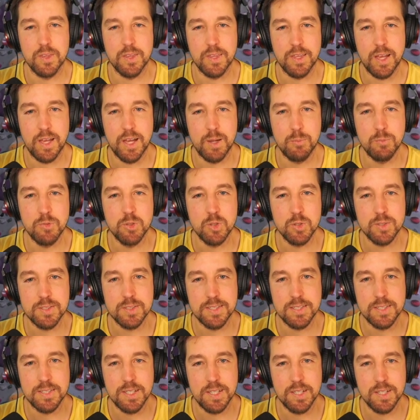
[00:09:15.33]
I'm not
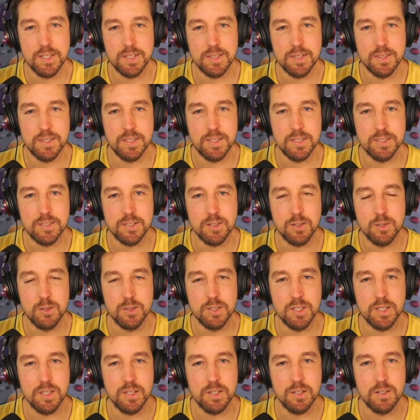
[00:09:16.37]
seeing this hold
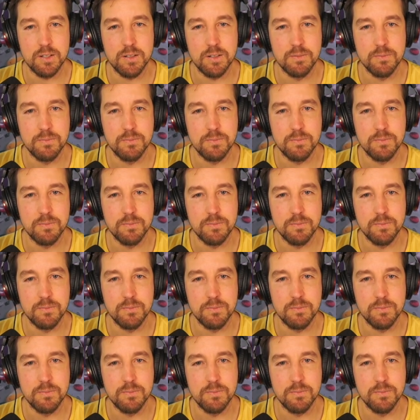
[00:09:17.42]
here.